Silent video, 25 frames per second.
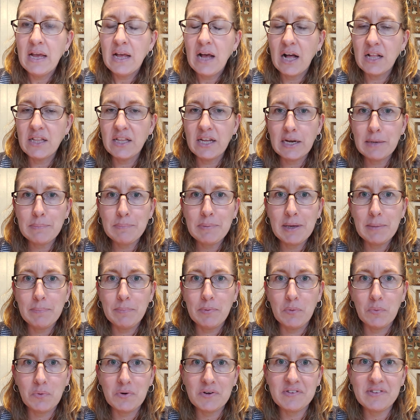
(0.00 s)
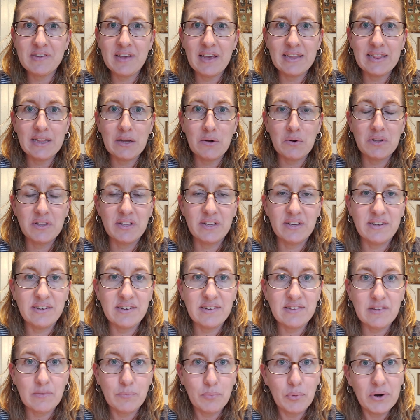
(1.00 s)
A lot of people were saying they were a little
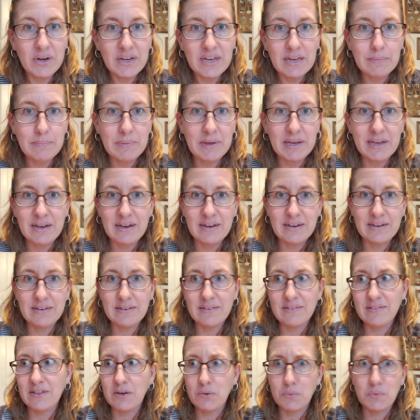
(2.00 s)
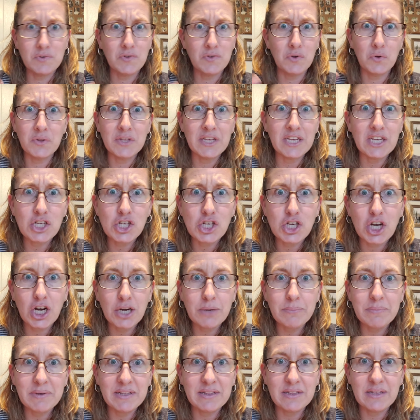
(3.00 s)
disappointed because there was only a
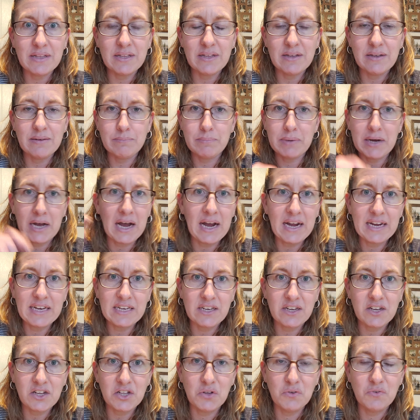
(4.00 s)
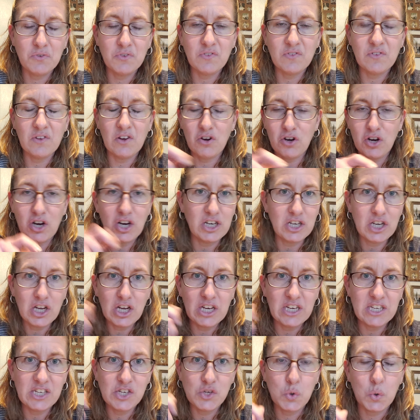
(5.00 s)
charm in behind a closed or
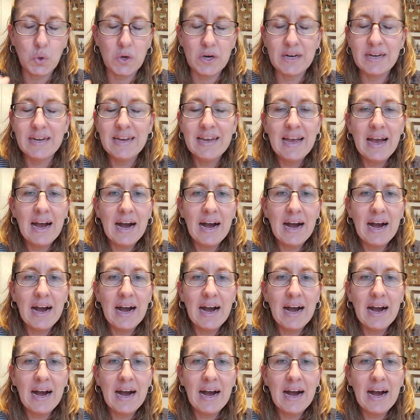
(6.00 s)
a door.